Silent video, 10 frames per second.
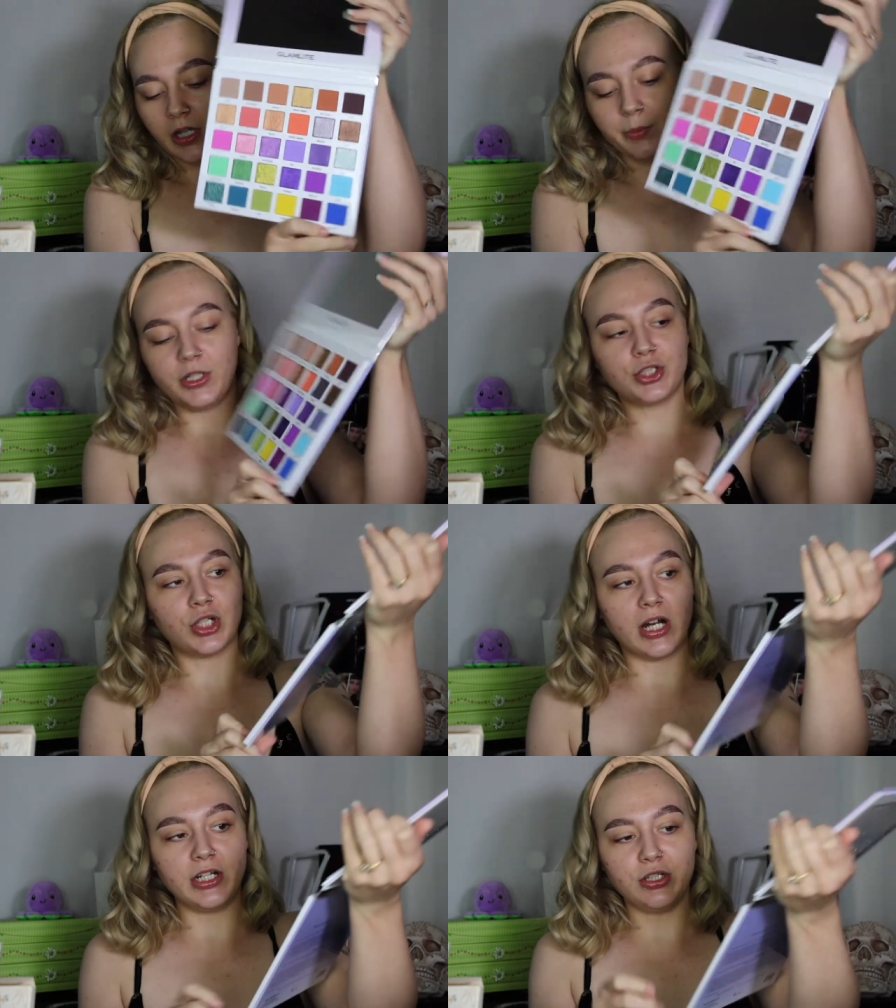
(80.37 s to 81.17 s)
I'm going to
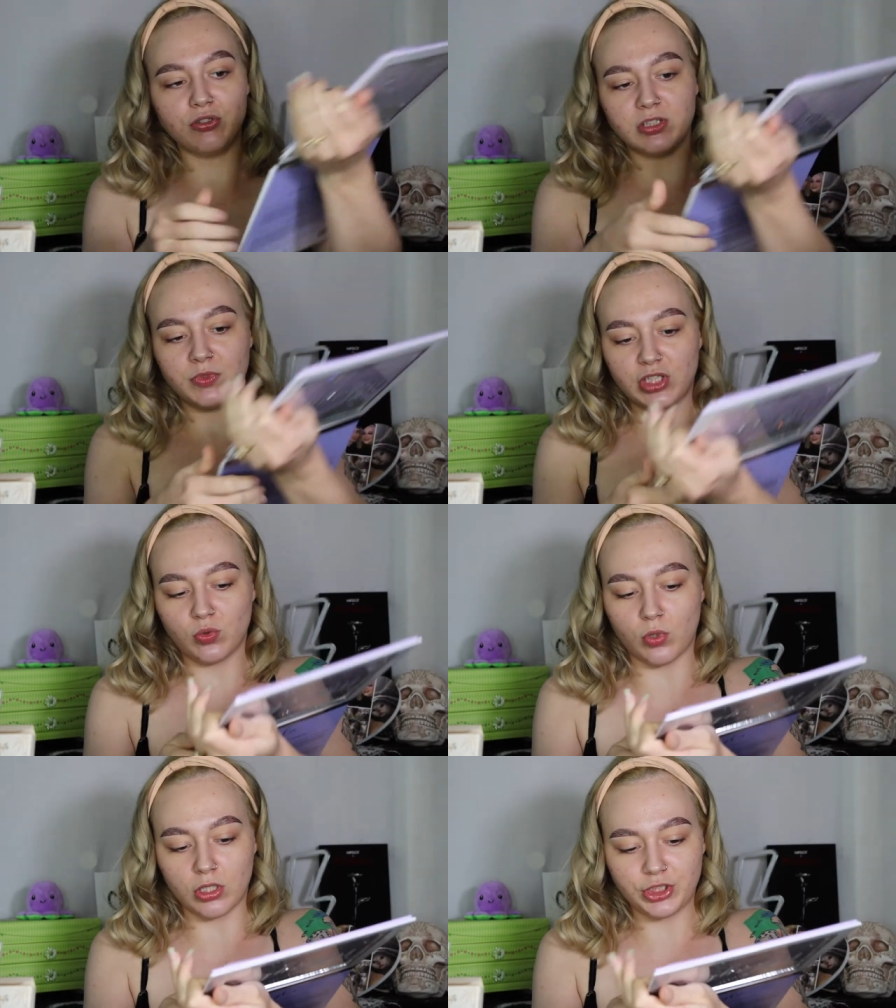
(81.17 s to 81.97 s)
try to do some
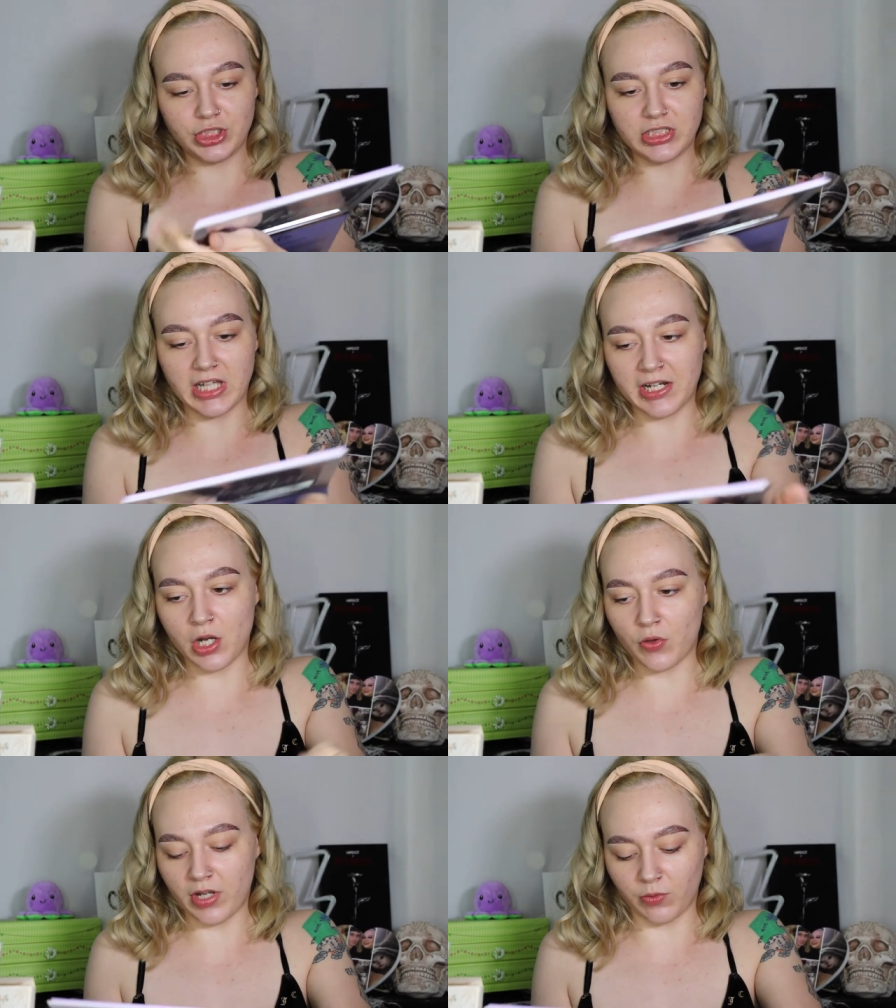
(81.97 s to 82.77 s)
swatches. I
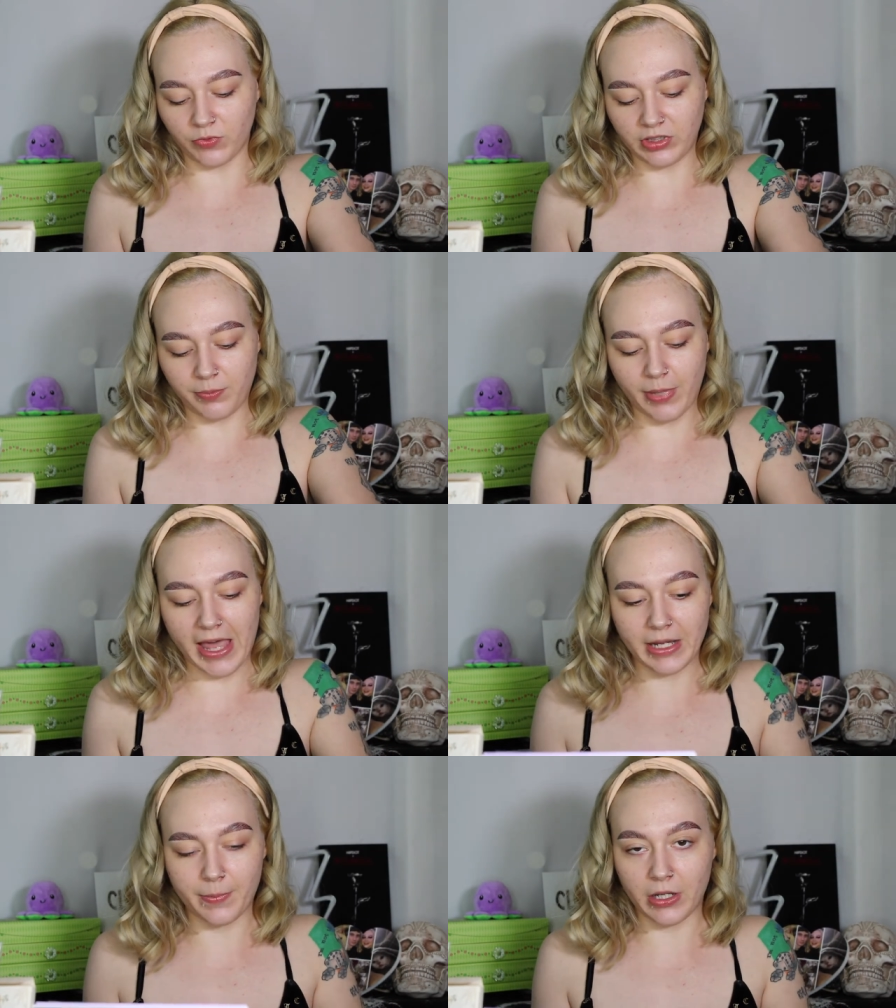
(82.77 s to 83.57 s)
know that I'm really
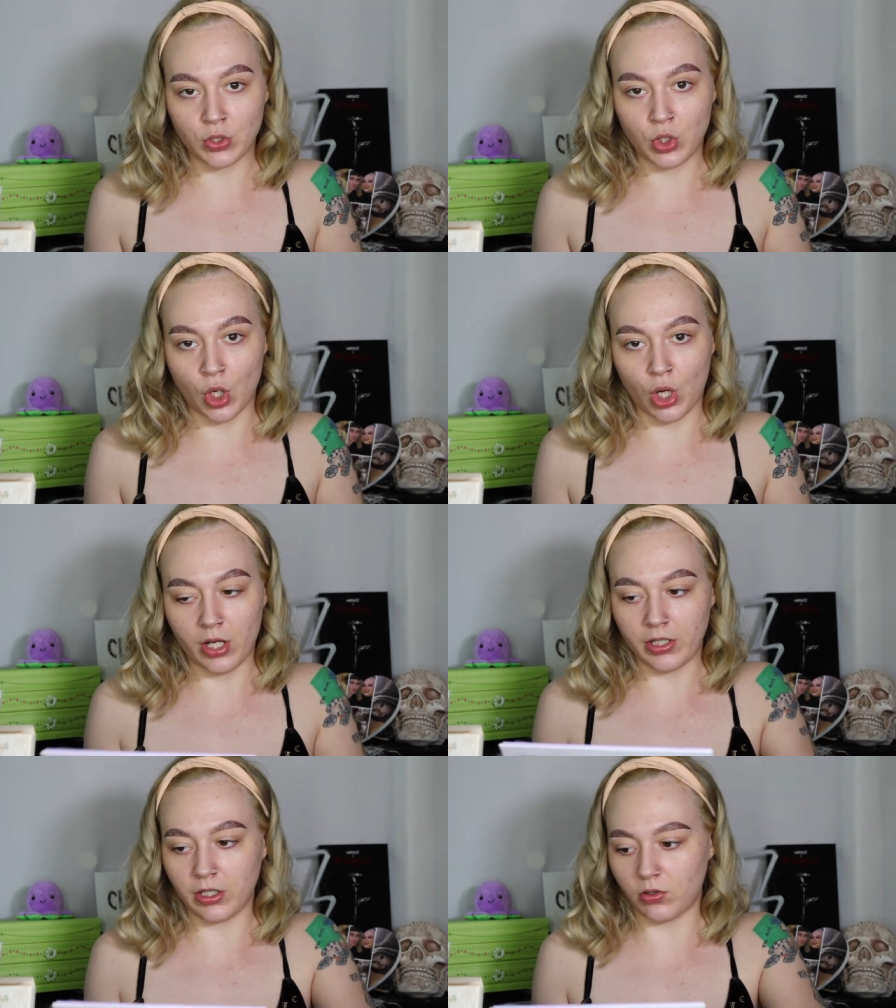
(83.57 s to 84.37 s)
bad about
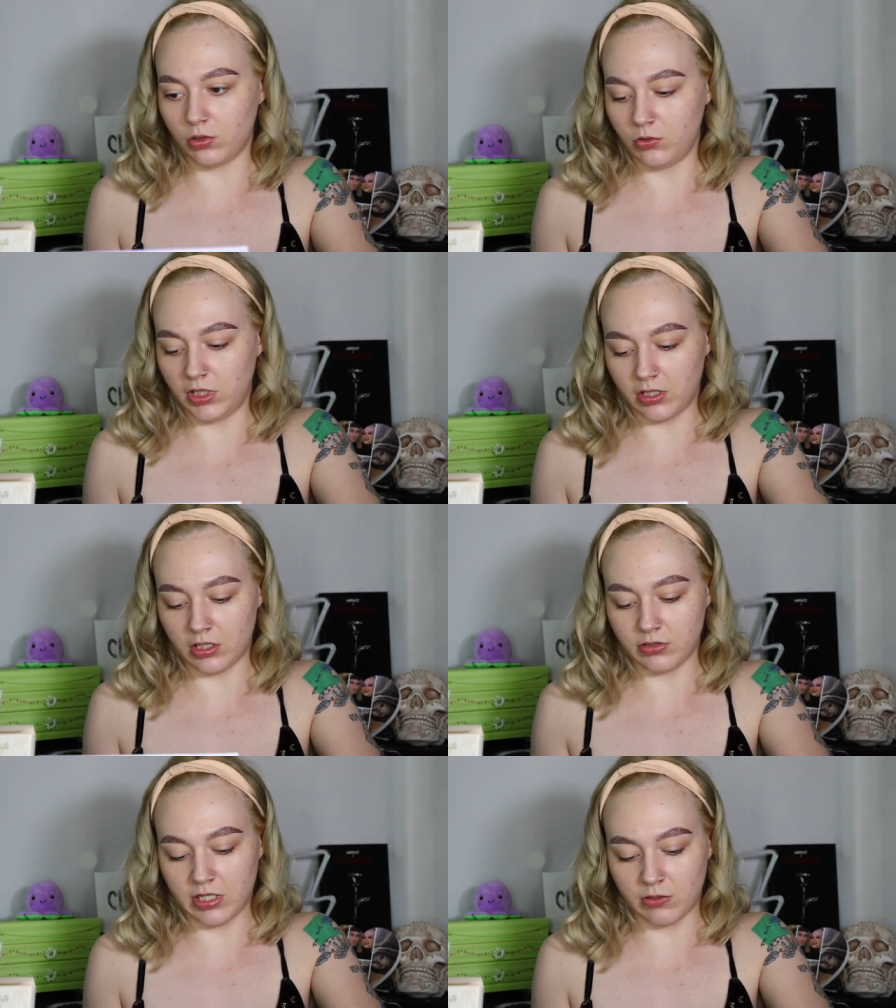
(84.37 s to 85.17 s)
not including
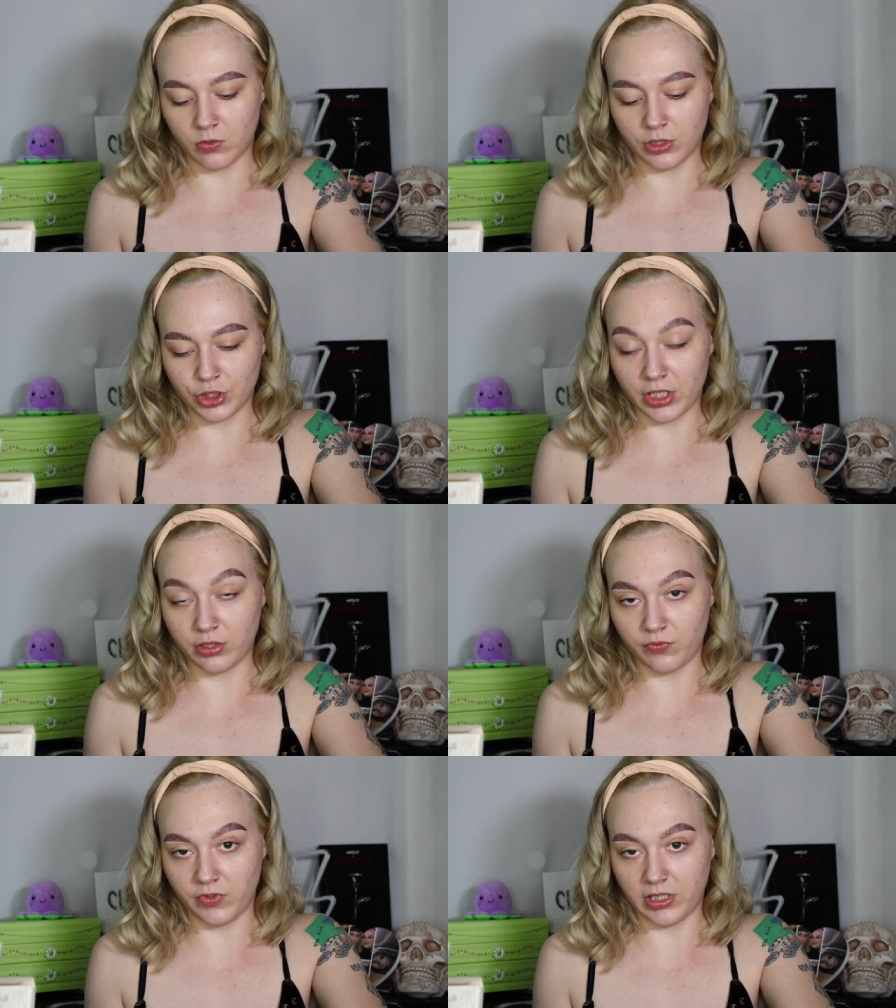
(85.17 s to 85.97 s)
those, and I want to try to
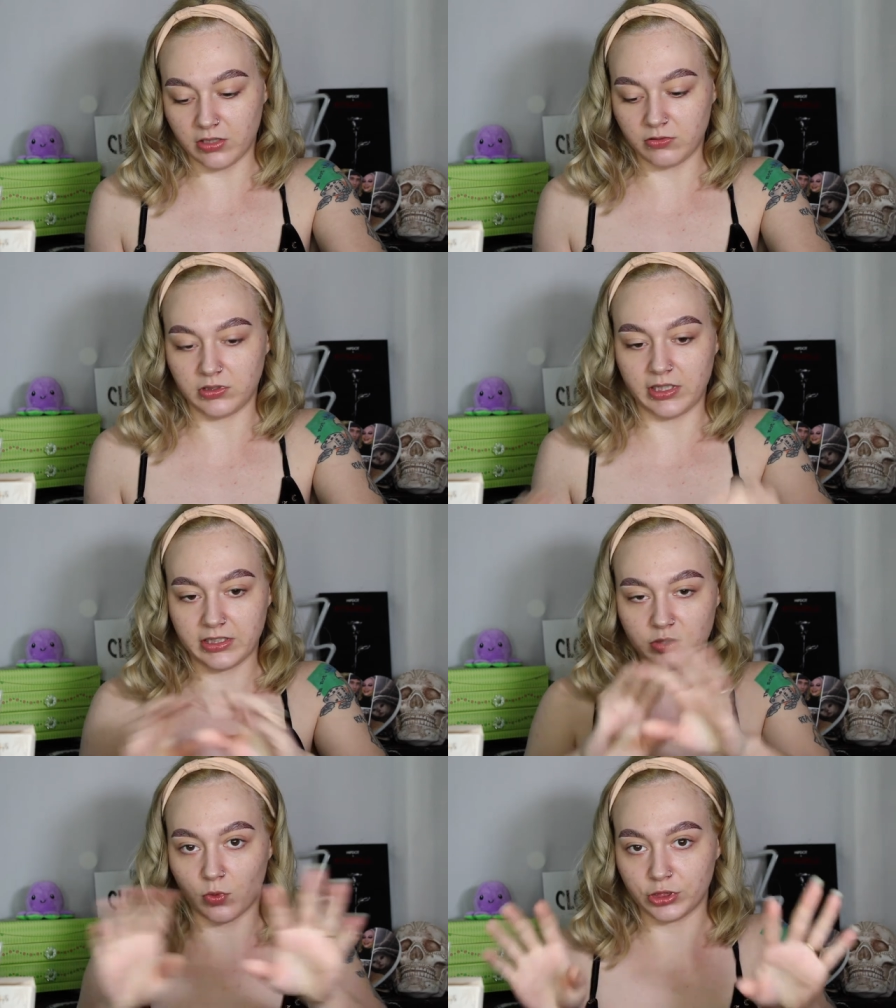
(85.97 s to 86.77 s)
do videos like
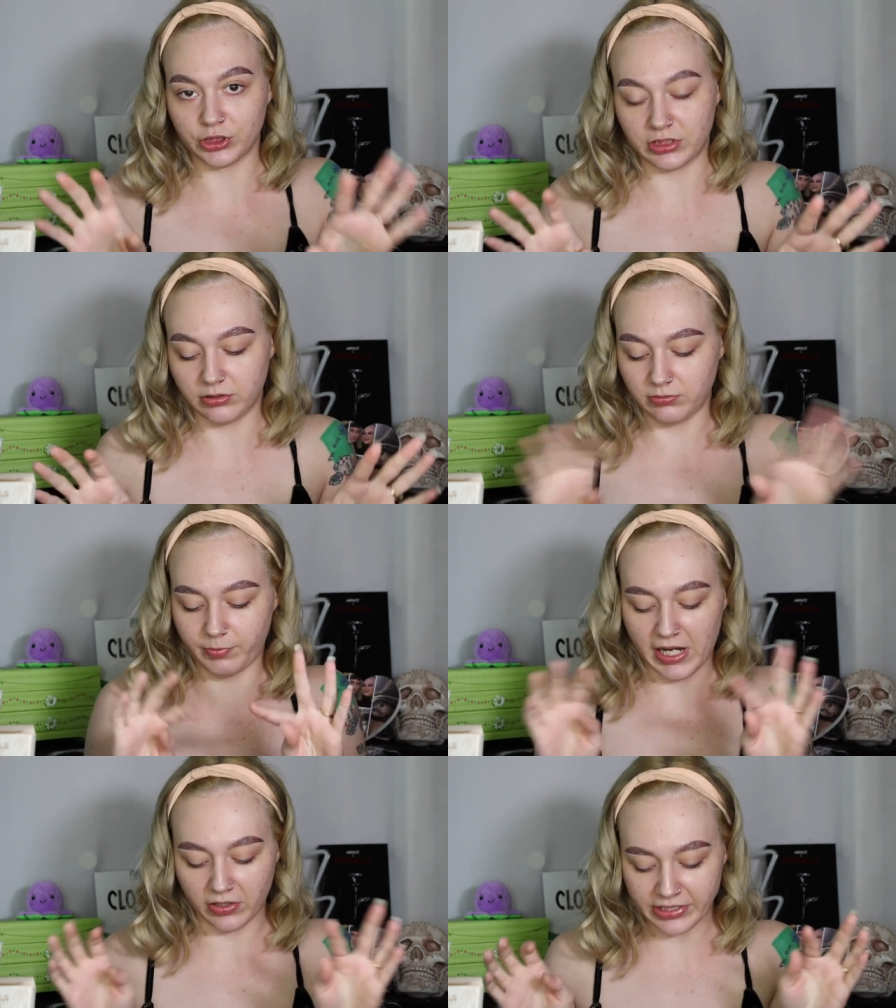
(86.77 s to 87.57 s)
swatching
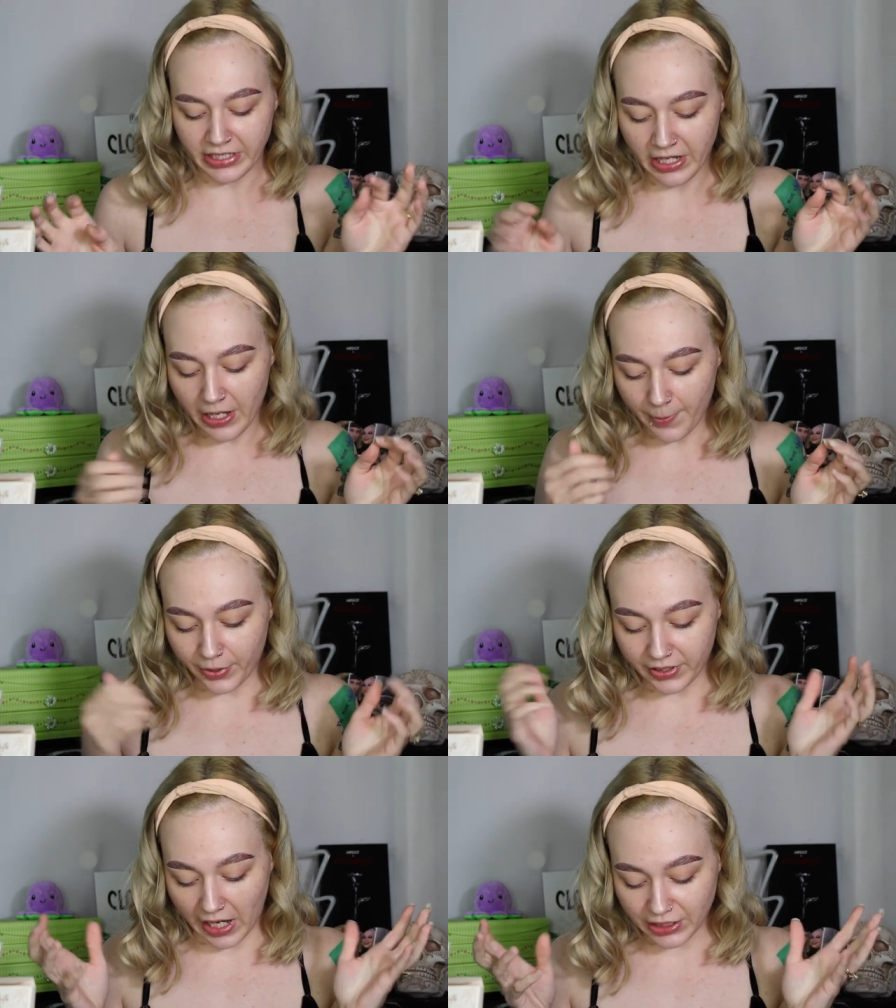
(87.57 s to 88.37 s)
palettes,
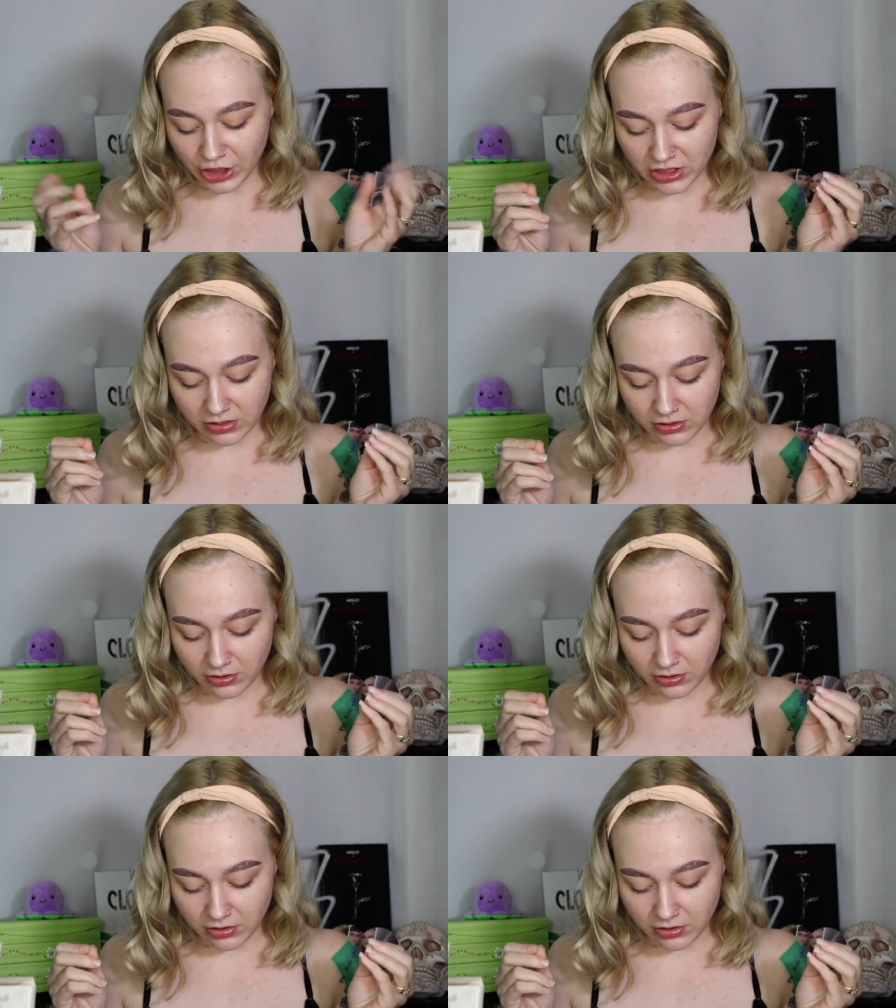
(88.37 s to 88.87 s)
but I just,